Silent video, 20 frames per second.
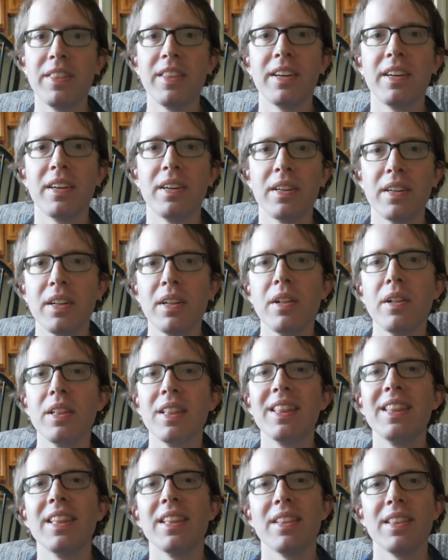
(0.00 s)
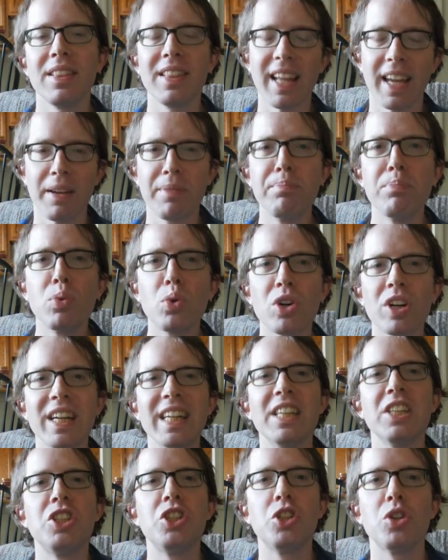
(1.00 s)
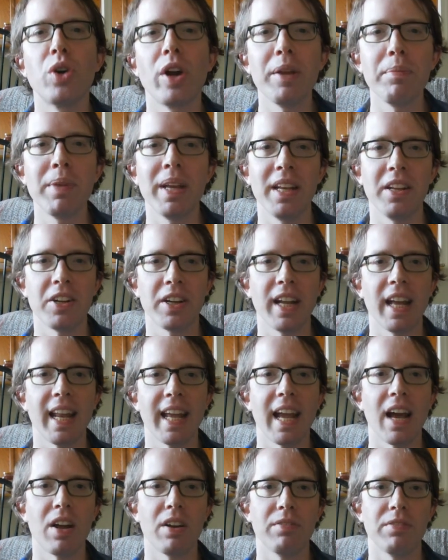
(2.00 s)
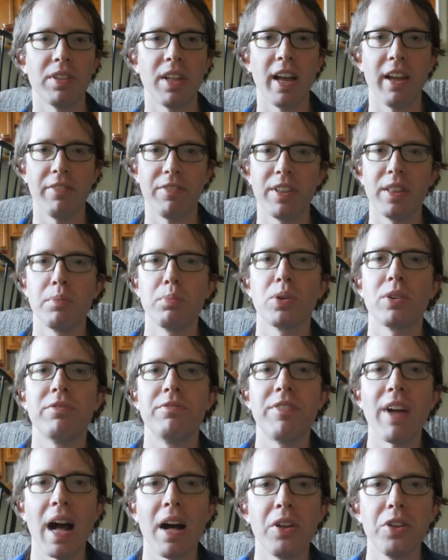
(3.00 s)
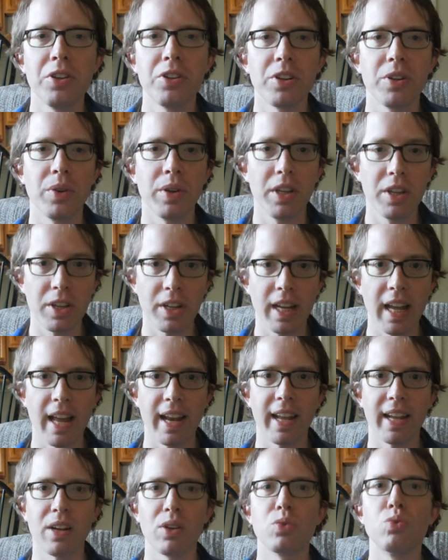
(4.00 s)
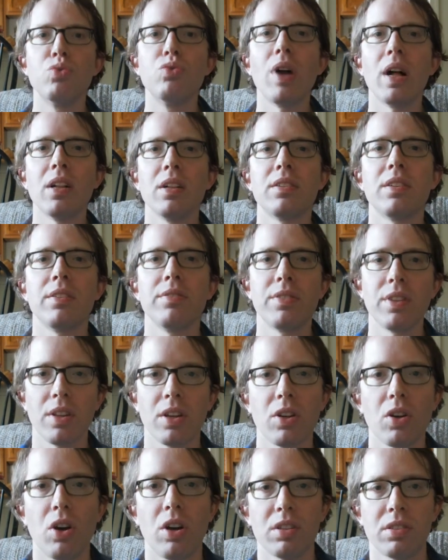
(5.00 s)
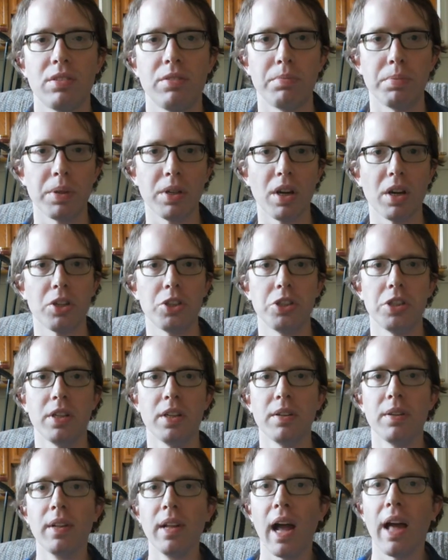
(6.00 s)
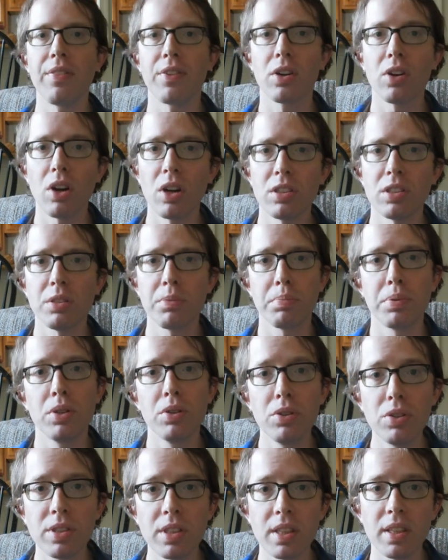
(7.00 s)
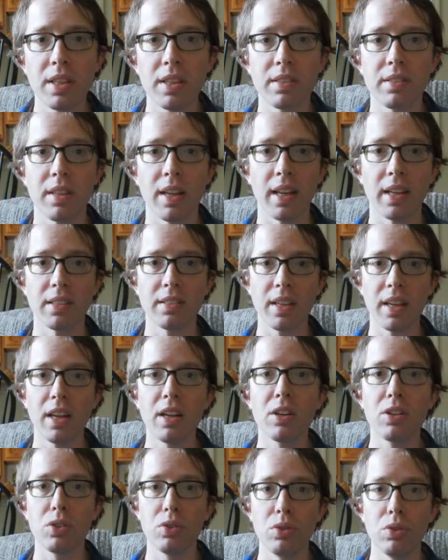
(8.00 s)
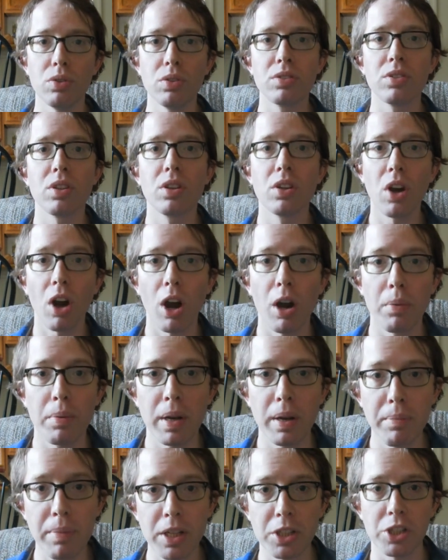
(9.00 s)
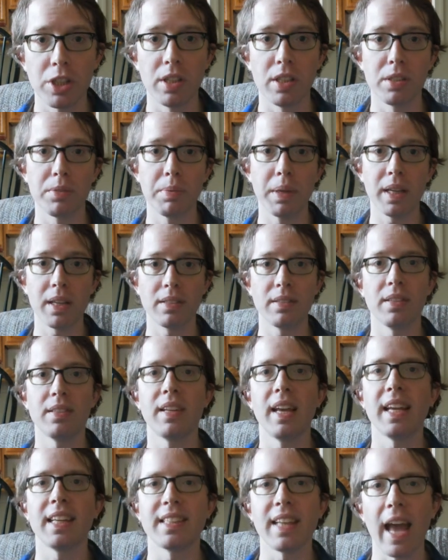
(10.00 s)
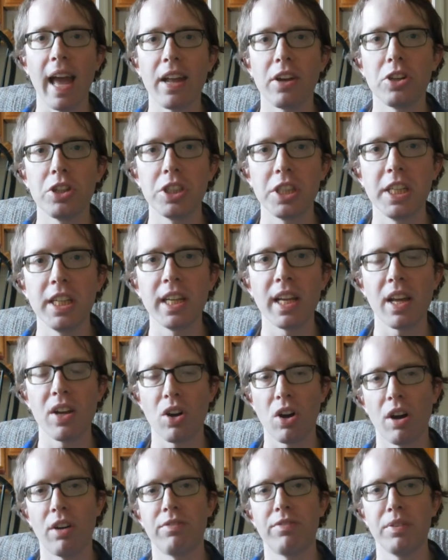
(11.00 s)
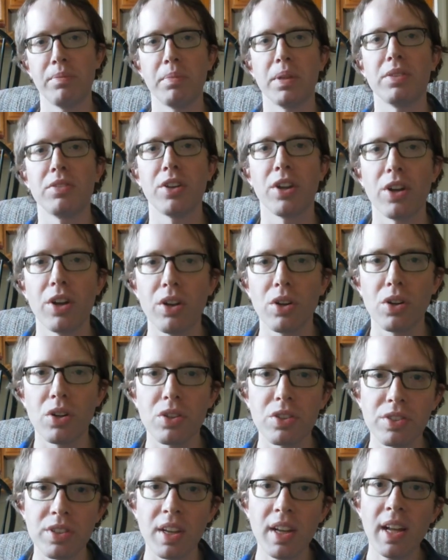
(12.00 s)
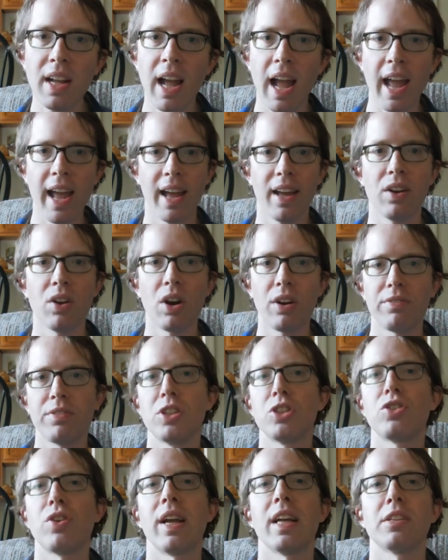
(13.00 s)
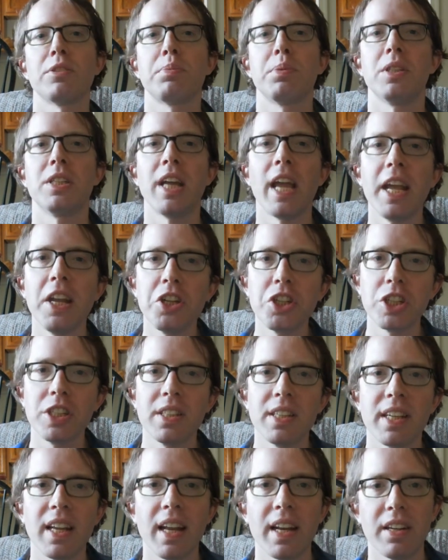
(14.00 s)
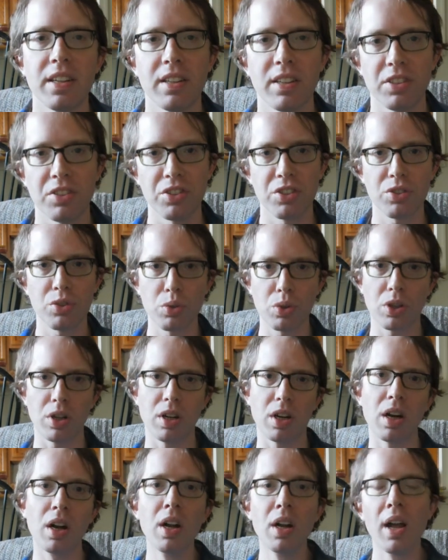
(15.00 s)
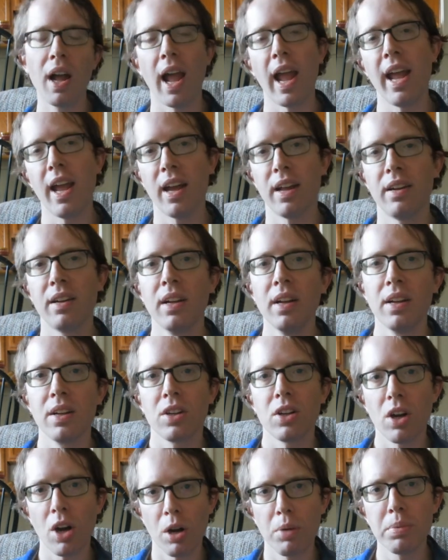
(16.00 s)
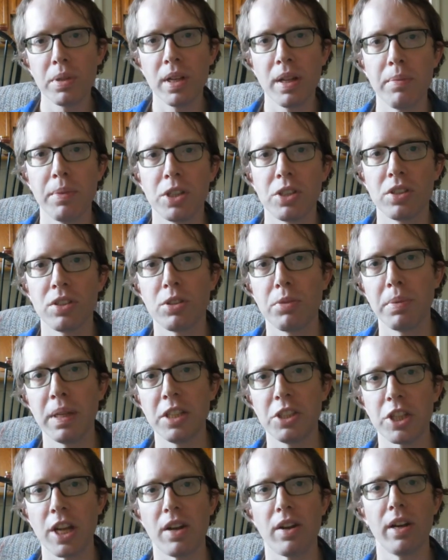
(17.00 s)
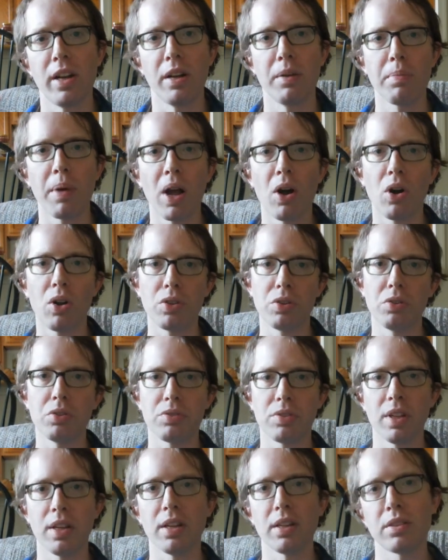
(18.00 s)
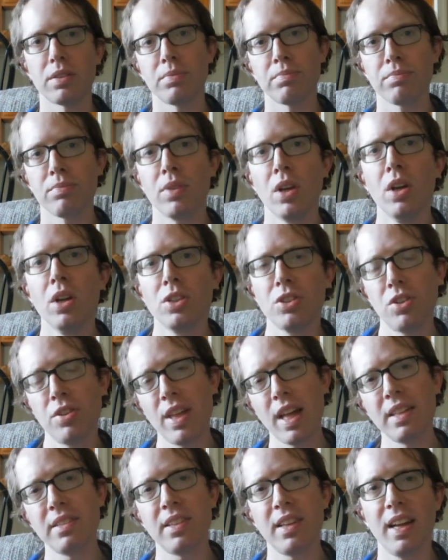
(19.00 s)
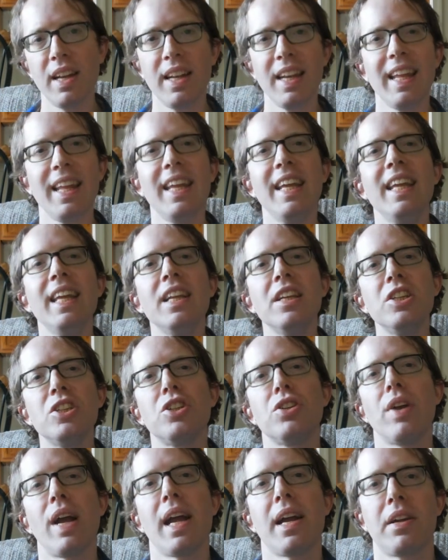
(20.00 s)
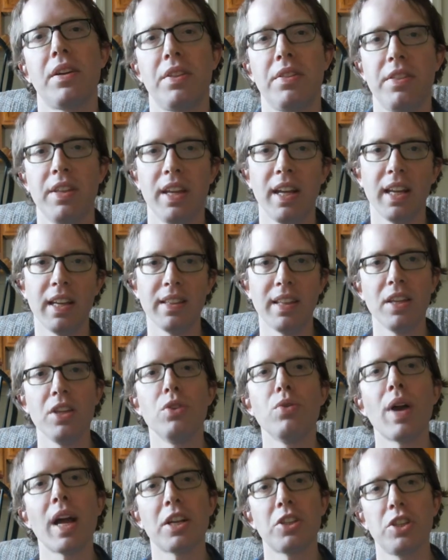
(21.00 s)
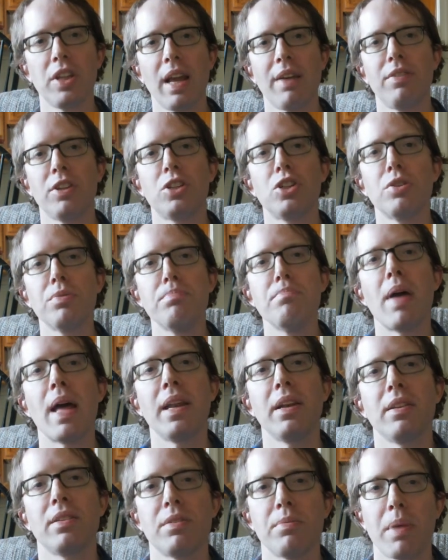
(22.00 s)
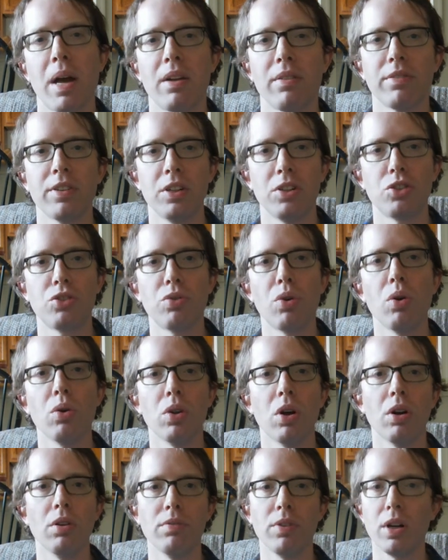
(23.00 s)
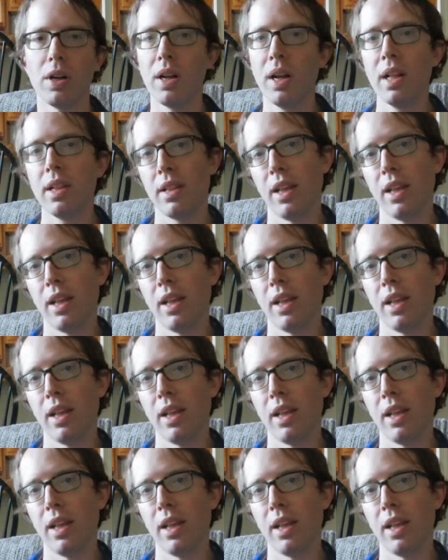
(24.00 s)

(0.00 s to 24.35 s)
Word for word: the like more enjoyment you're getting out of life and the more value you're getting relative to the cost of production. And the cost of producing these things includes carbon emissions, because it takes energy and often materials and often transportation to get it to the store, and carbon emissions are being generated by all those things. So that's an indirect thing that you actually have a tremendous amount of control over.